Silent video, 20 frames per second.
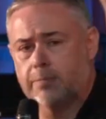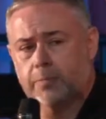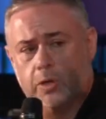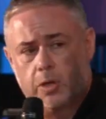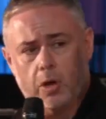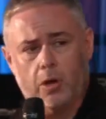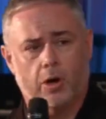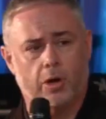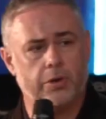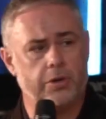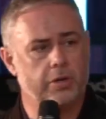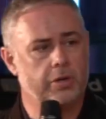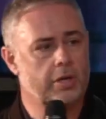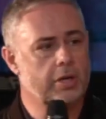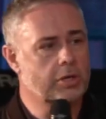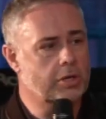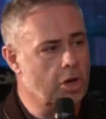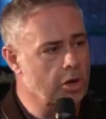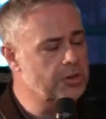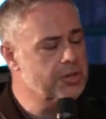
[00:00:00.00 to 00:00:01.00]
God,
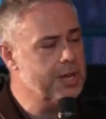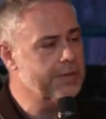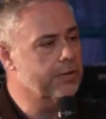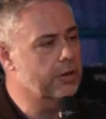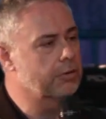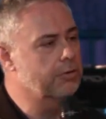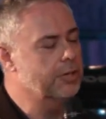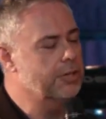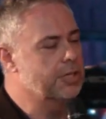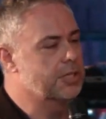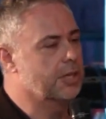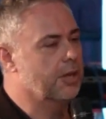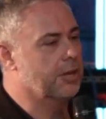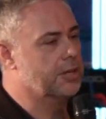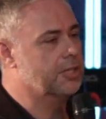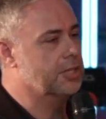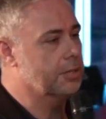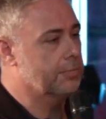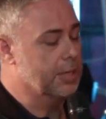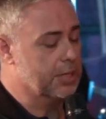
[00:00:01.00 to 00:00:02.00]
God never criticized
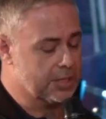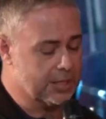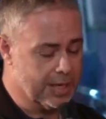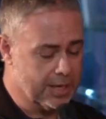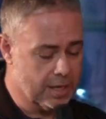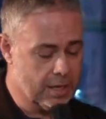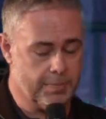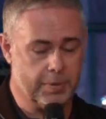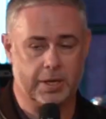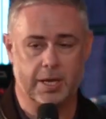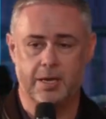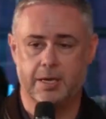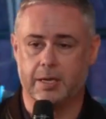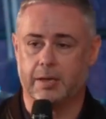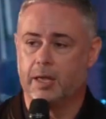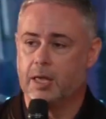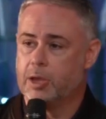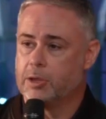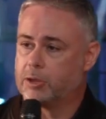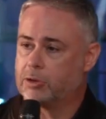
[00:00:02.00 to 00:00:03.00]
him. He said at the beginning,
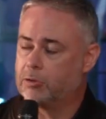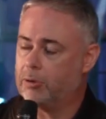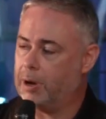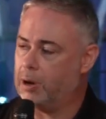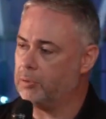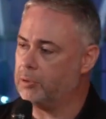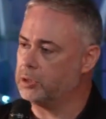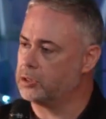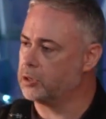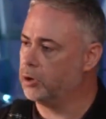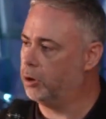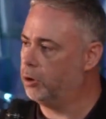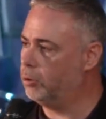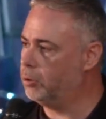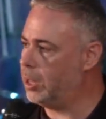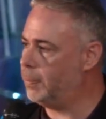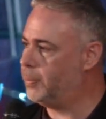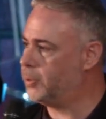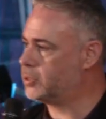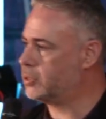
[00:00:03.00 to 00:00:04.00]
throughout this whole
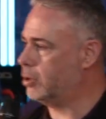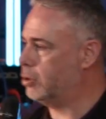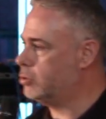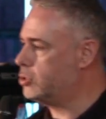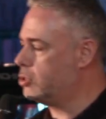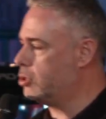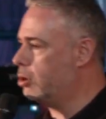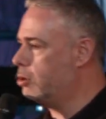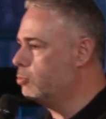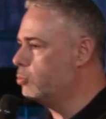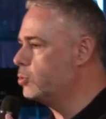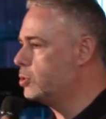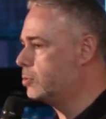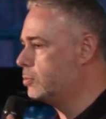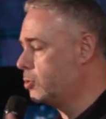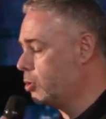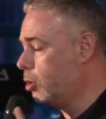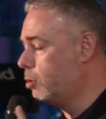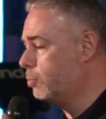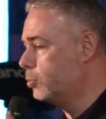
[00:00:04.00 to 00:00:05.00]
episode, Job was,
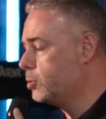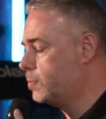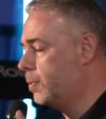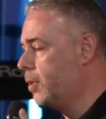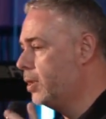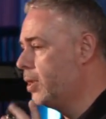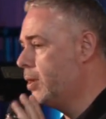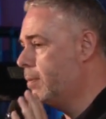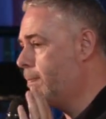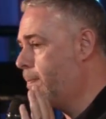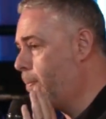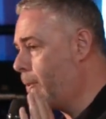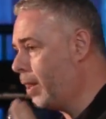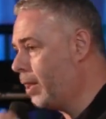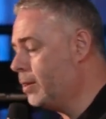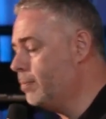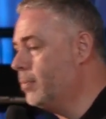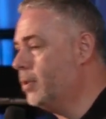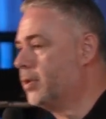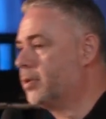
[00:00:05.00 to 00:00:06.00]
Job was
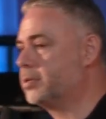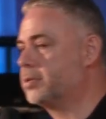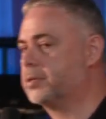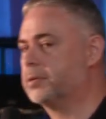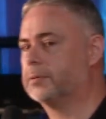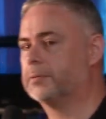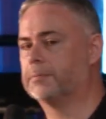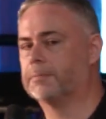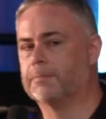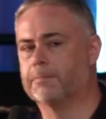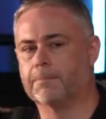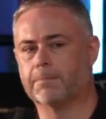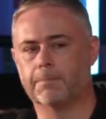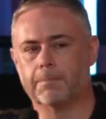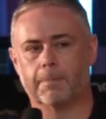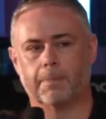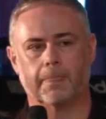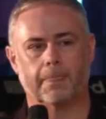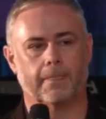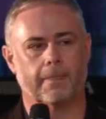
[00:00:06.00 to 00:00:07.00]
blameless.
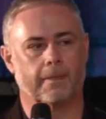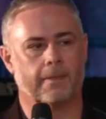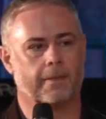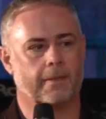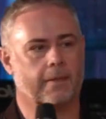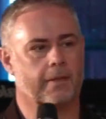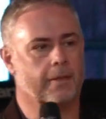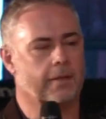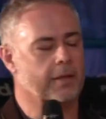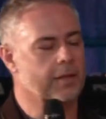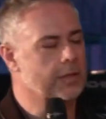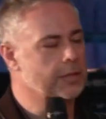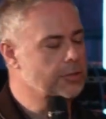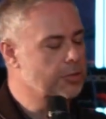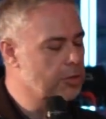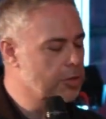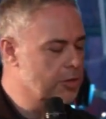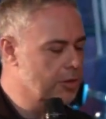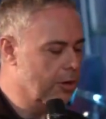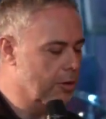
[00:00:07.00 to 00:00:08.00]
So,
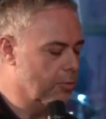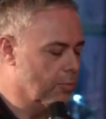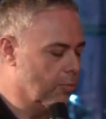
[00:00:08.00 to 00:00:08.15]
you know,